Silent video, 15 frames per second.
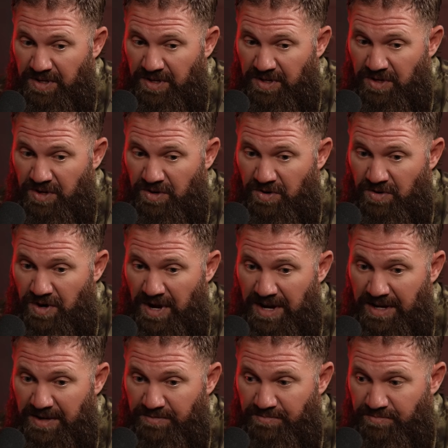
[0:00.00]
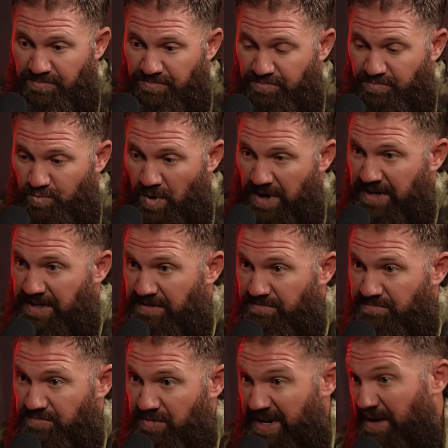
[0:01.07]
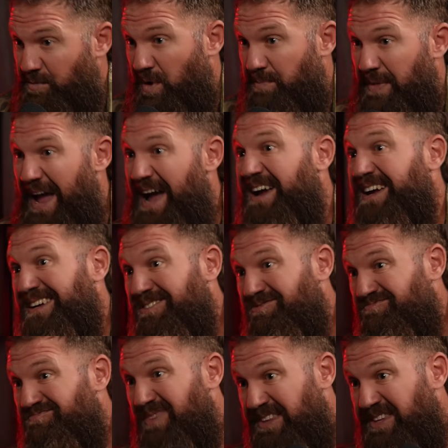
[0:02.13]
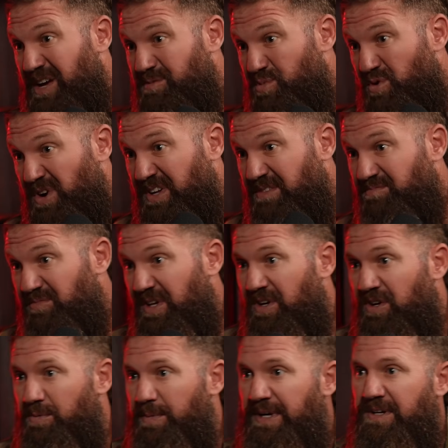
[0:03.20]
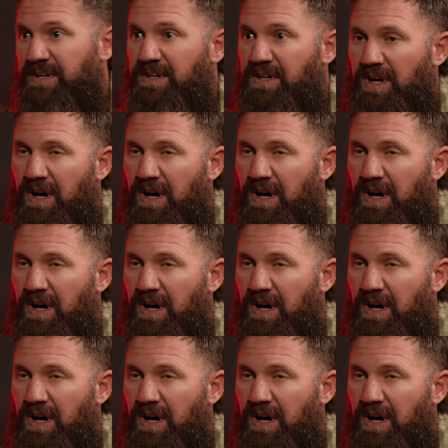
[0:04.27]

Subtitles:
you know, I went in, right. I went back in at that point, you know what I mean?